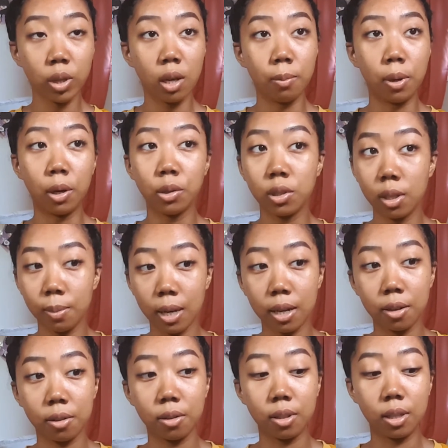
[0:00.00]
post
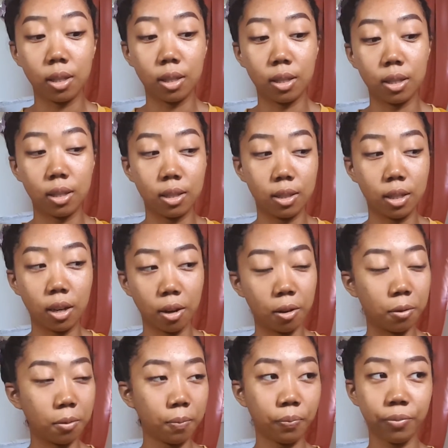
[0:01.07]
about the, you
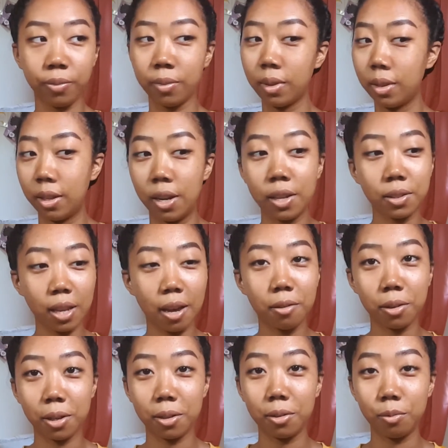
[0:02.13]
know, the discount
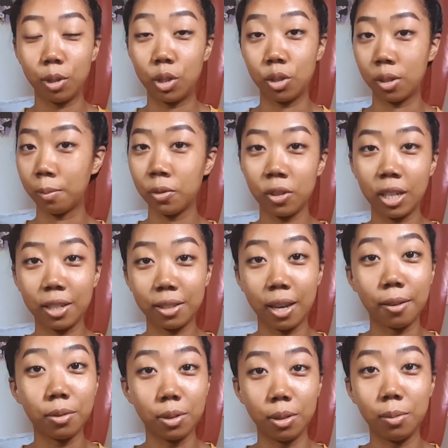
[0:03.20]
code, which some of you guys
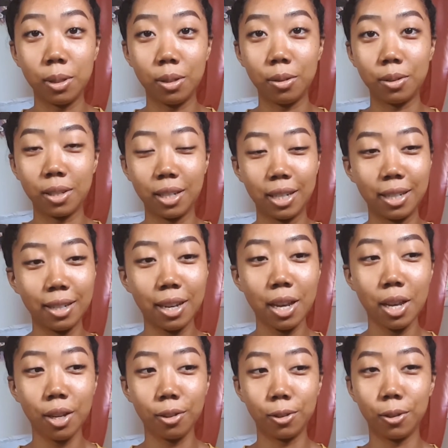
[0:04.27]
have still been using it.
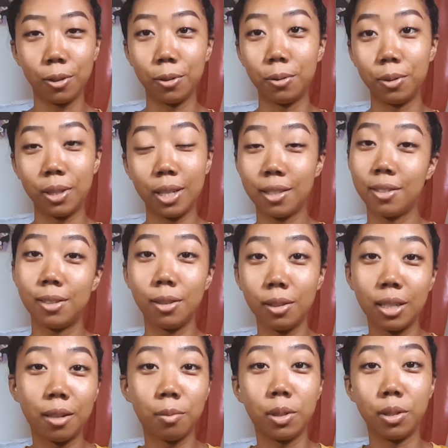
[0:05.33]
So it's still
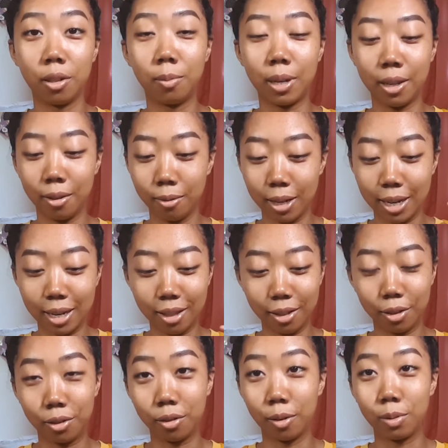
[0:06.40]
down below, by the way, in the
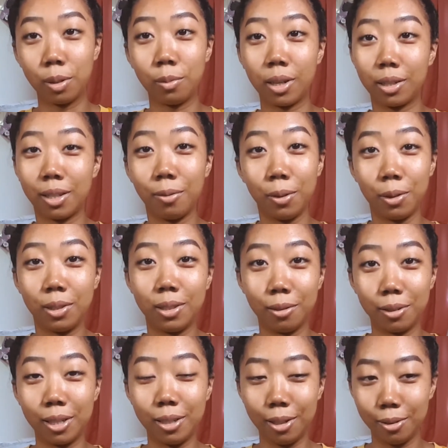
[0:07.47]
description box if you still
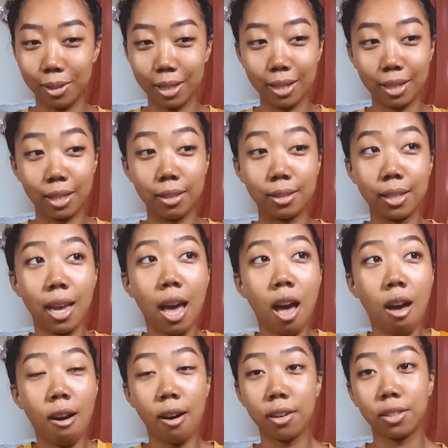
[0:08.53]
want to use it. Because
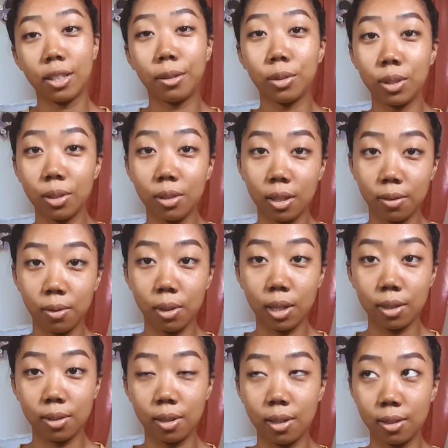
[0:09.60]
honestly, I will still give you
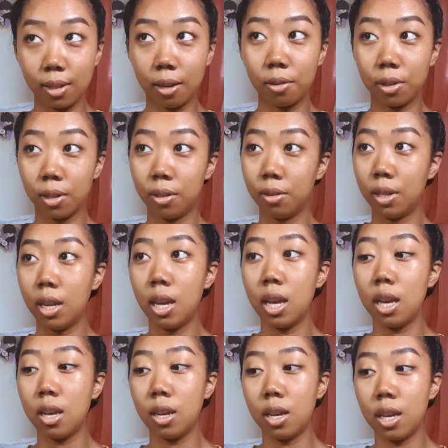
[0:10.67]
guys the discount code.
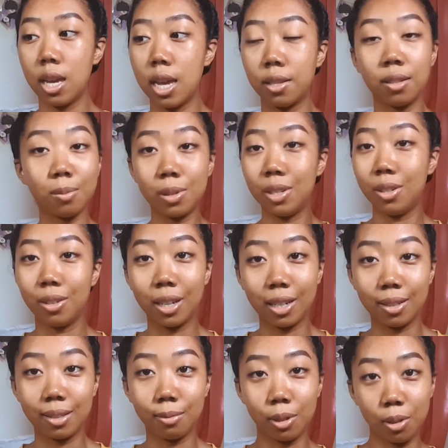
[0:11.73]
It's up to you
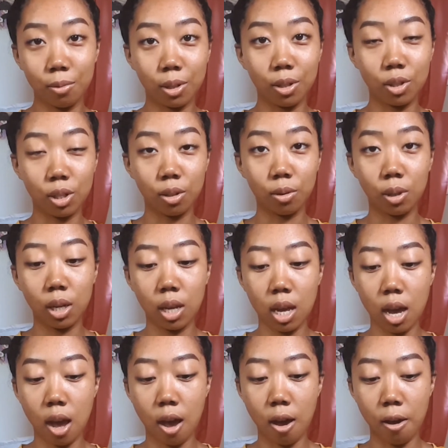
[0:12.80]
guys what you want to do.
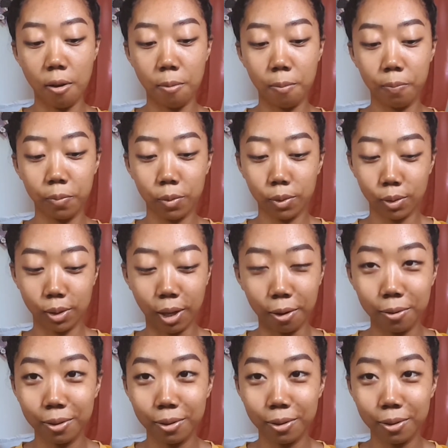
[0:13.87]
Um, so